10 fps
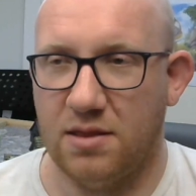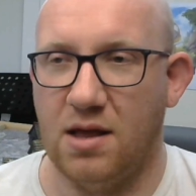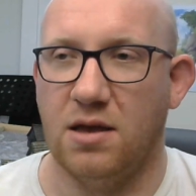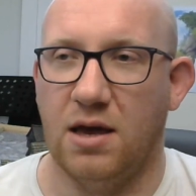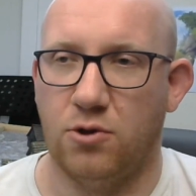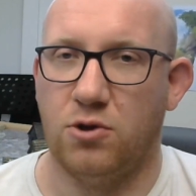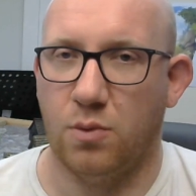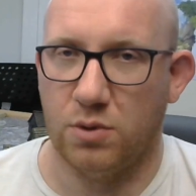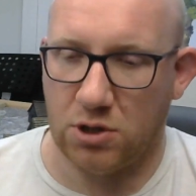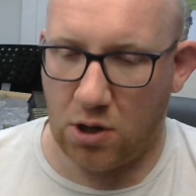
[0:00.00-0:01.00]
then you each
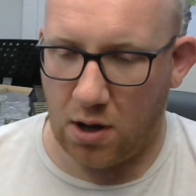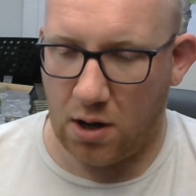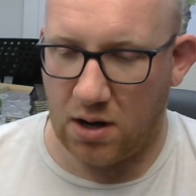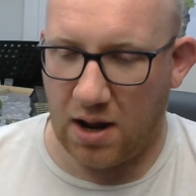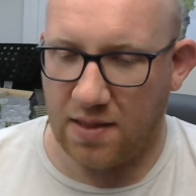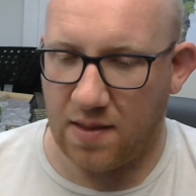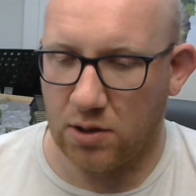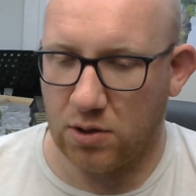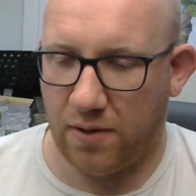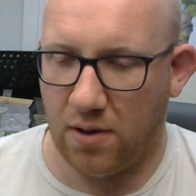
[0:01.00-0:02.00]
do a turn, and then
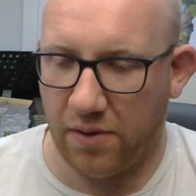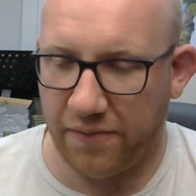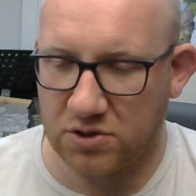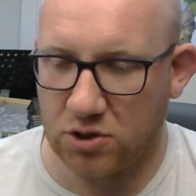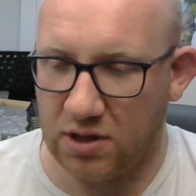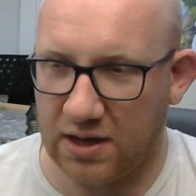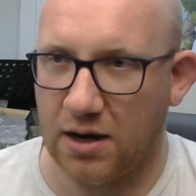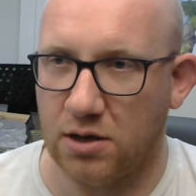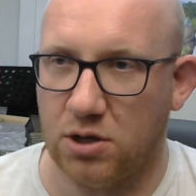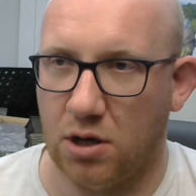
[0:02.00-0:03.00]
all of a sudden you
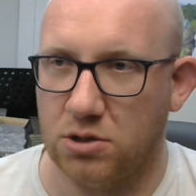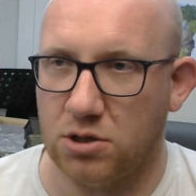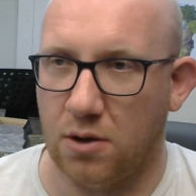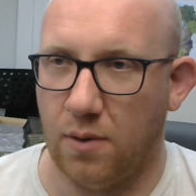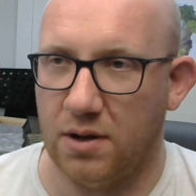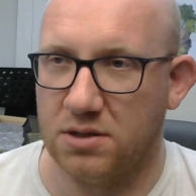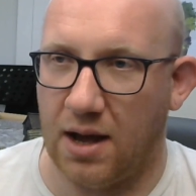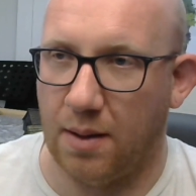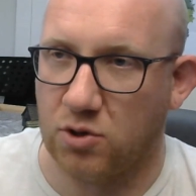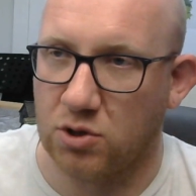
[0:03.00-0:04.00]
get to turn 2, and it's
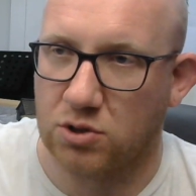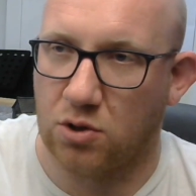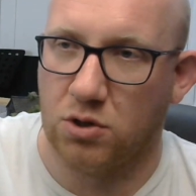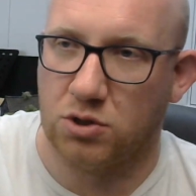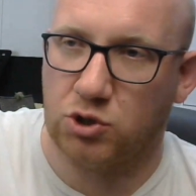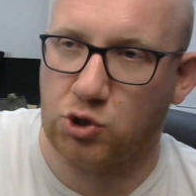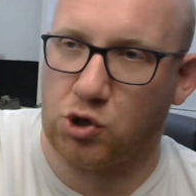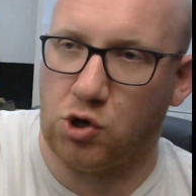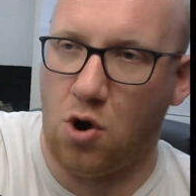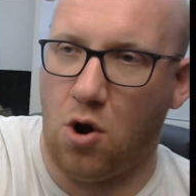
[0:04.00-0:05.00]
like, I'm just going to
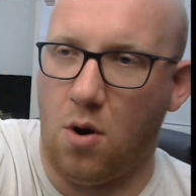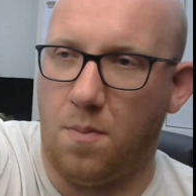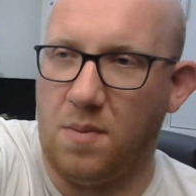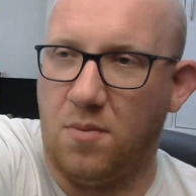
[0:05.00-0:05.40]
scoop my